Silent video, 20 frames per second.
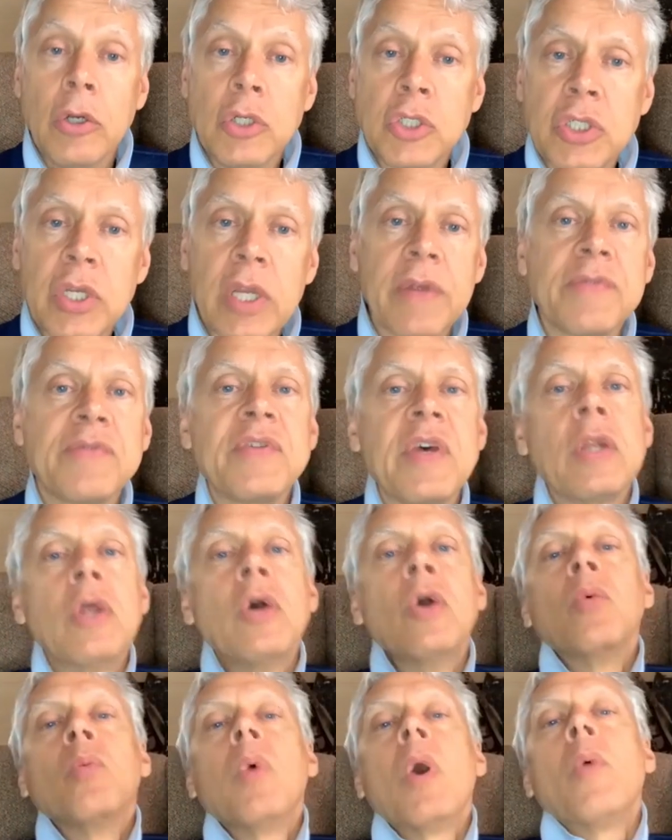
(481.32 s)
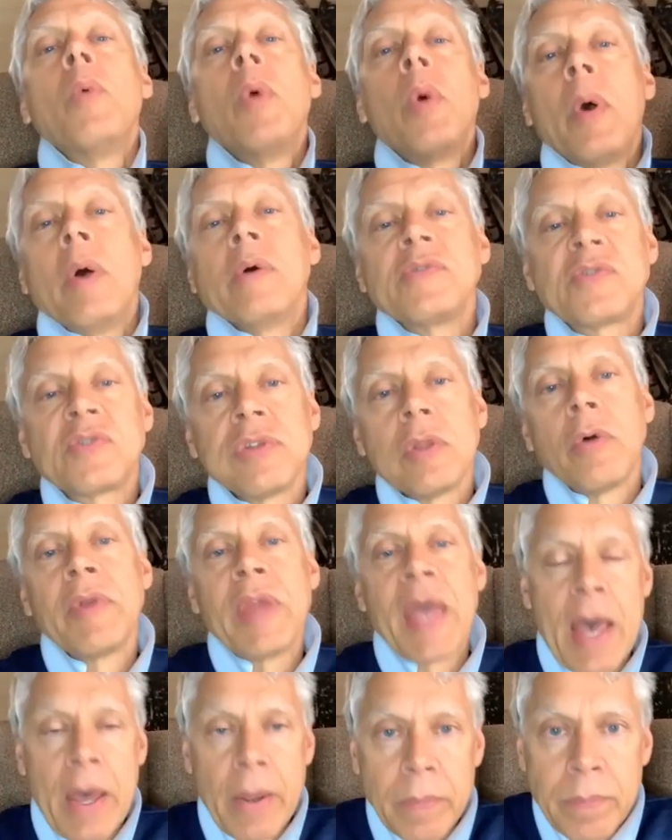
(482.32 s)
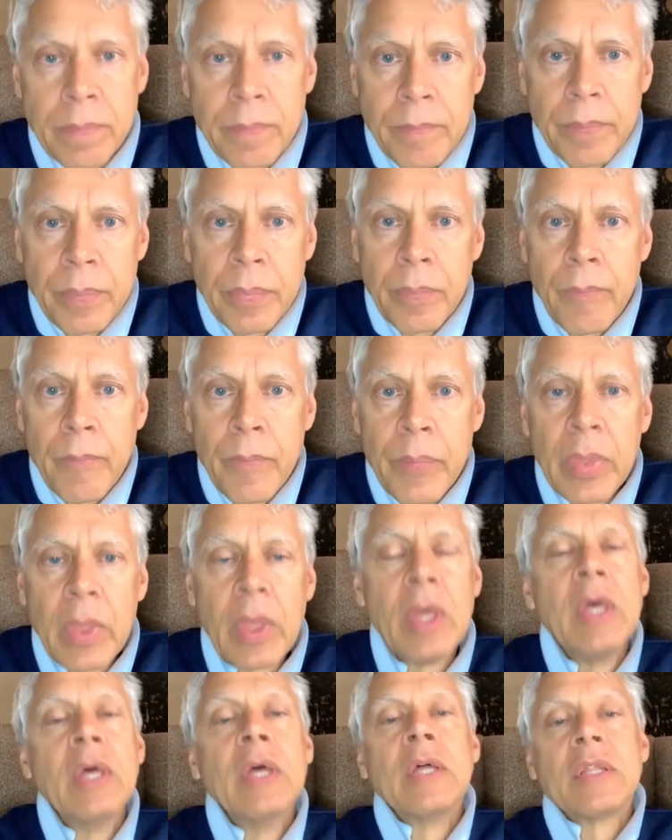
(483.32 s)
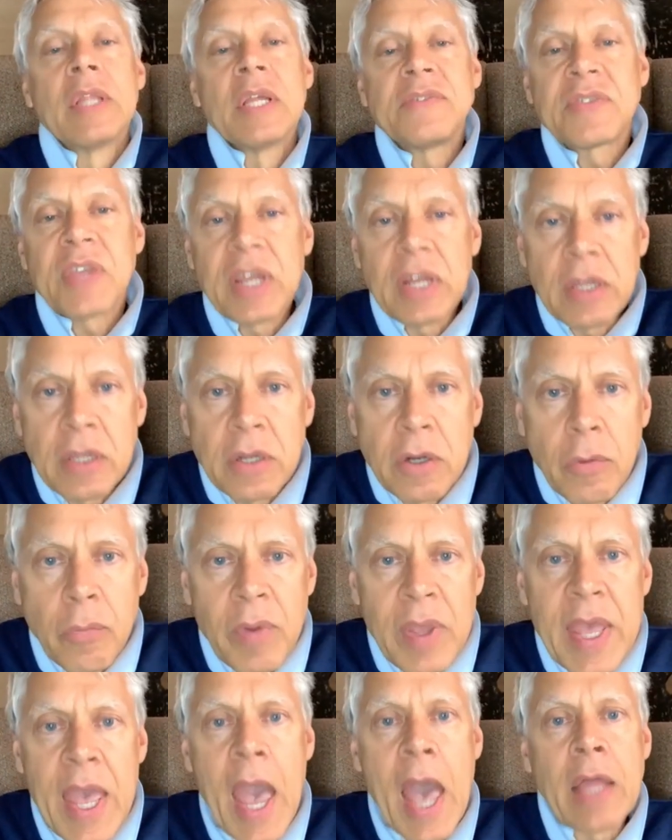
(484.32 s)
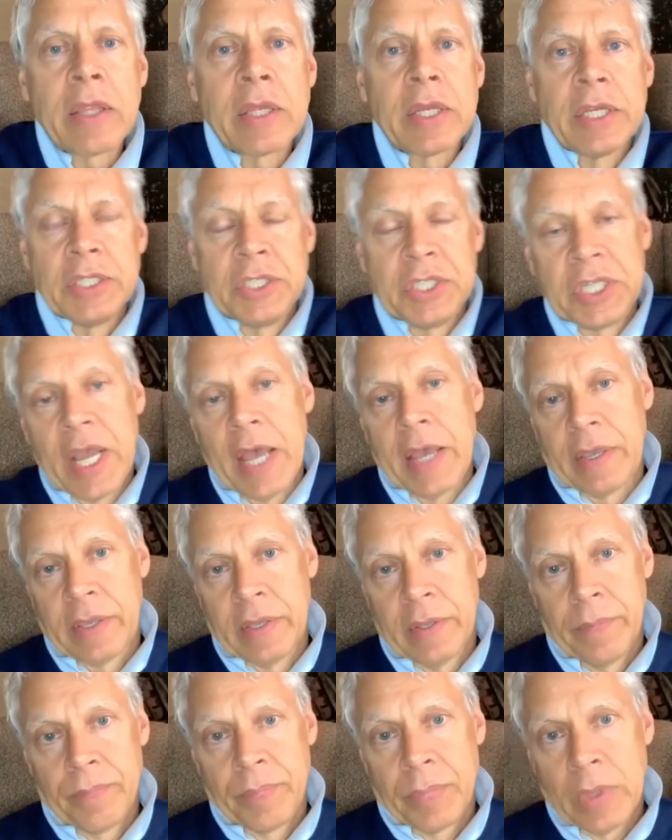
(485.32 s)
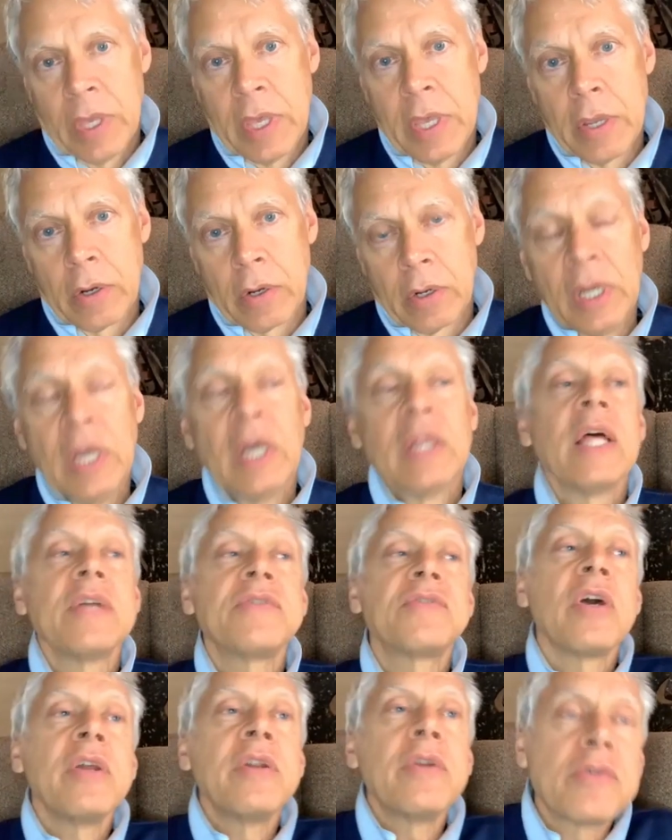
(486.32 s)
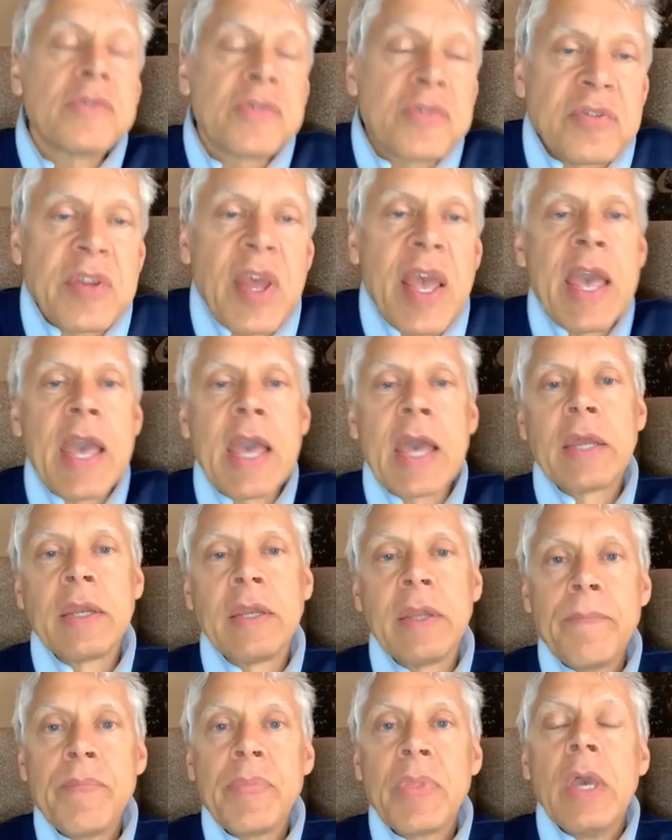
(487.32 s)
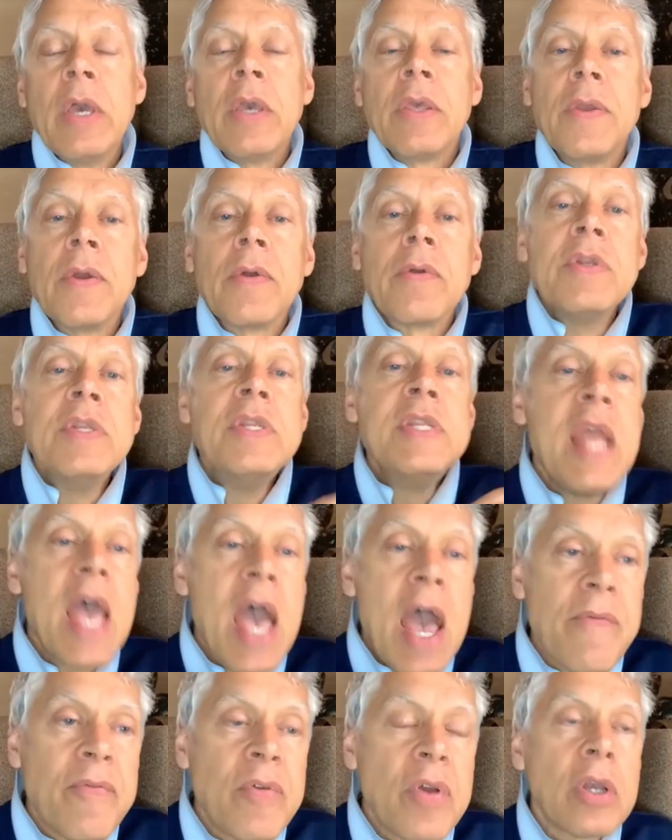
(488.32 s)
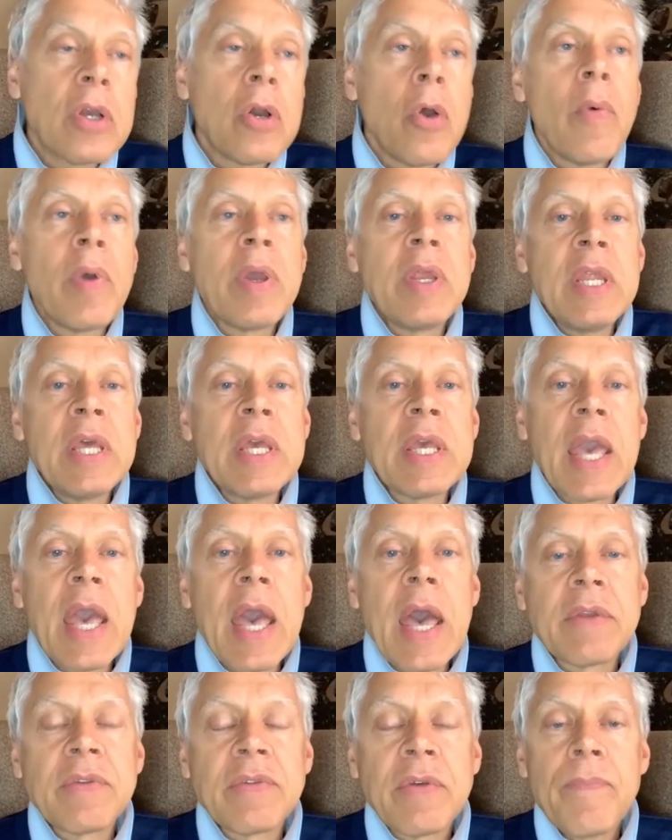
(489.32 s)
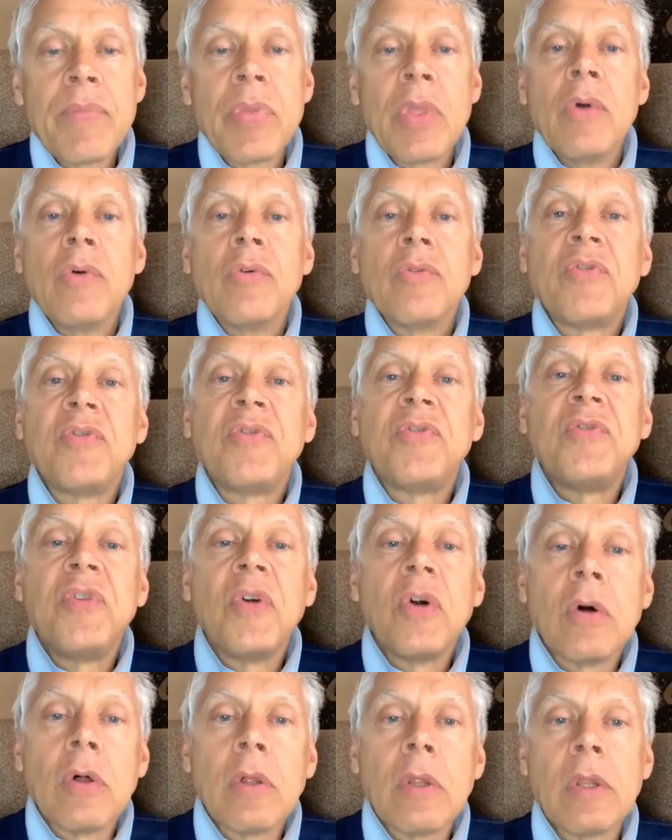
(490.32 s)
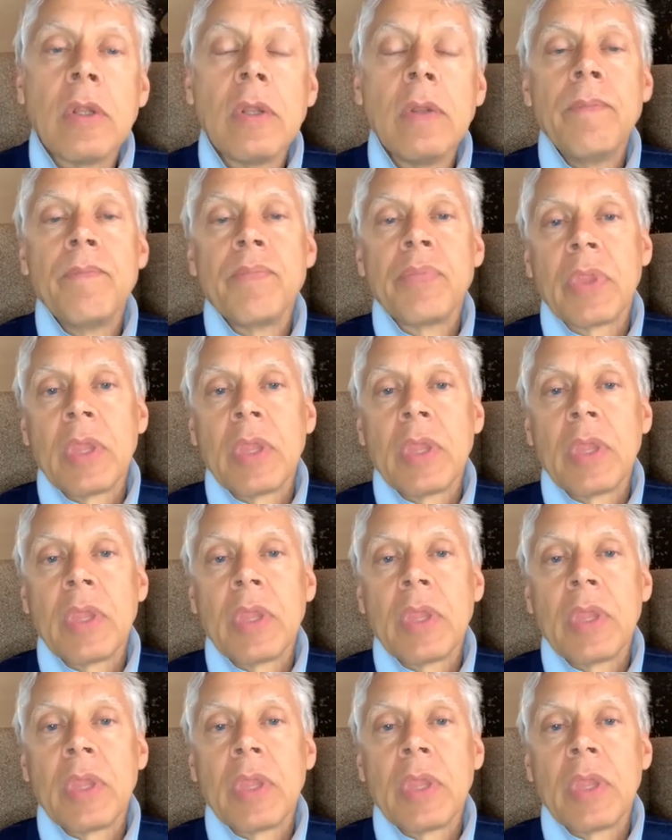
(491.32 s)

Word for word: should have said, whoa, whoa, whoa, slow down. Let's get a little reality check here. Let's understand you're never going to get full